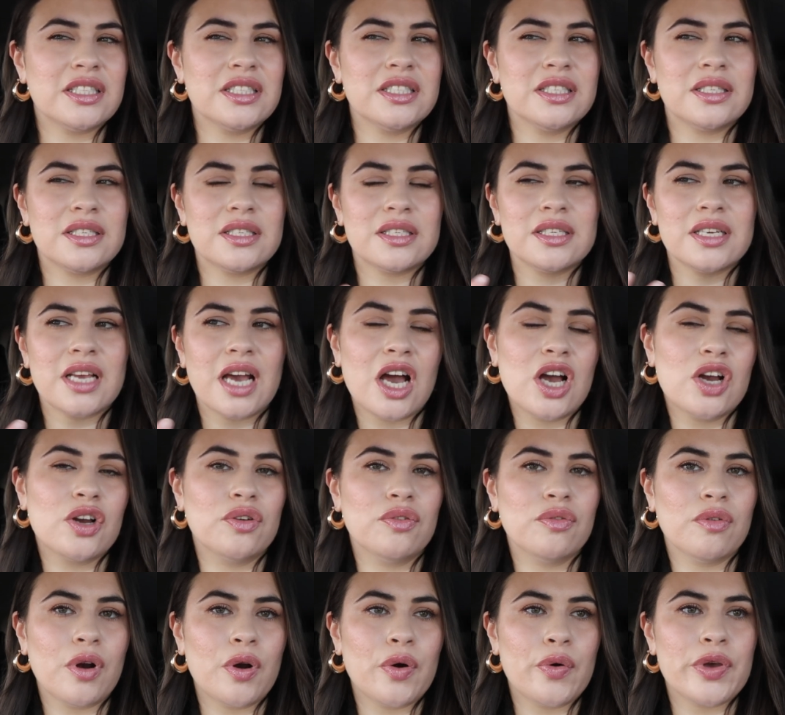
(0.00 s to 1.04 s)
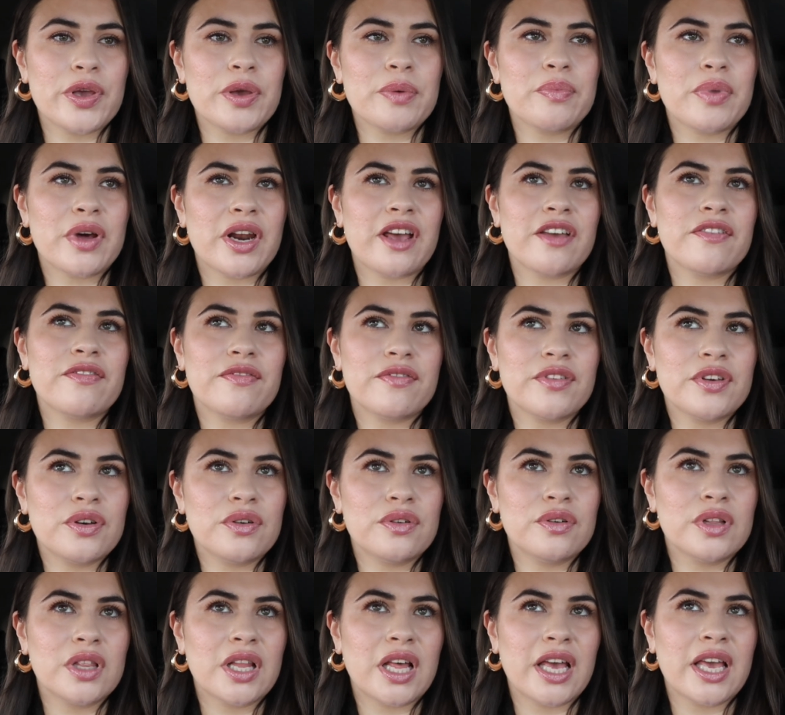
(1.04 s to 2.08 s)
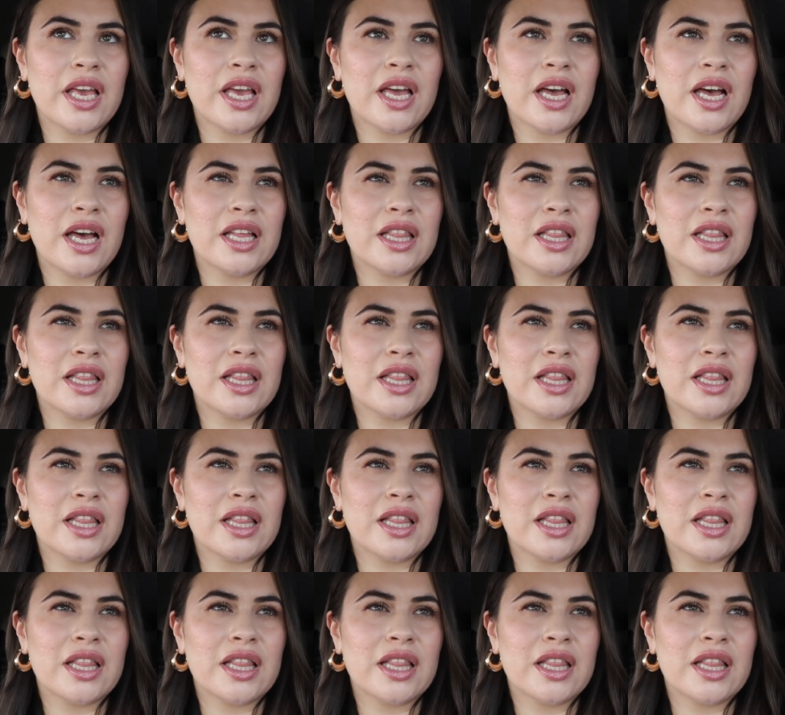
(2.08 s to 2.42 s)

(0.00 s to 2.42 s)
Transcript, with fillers: it's not growing but i feel like